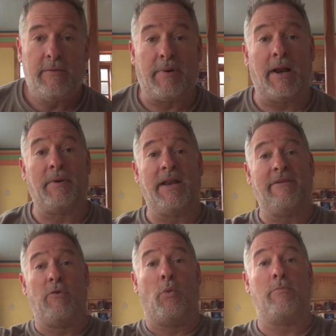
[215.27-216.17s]
But I'm gonna
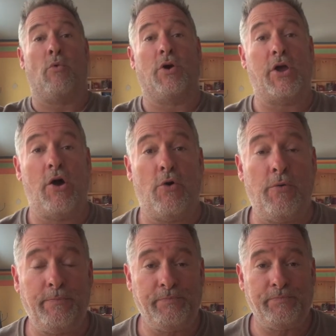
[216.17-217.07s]
give it one more
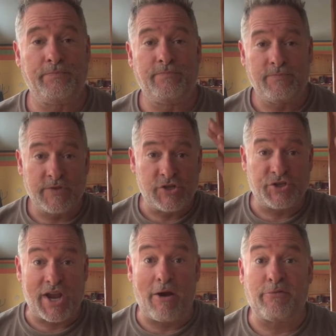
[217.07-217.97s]
go.
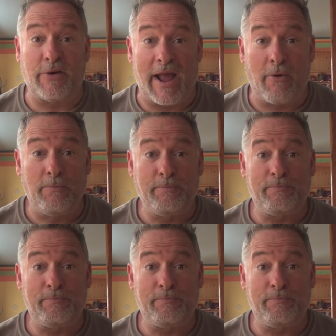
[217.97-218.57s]
Ciao for now.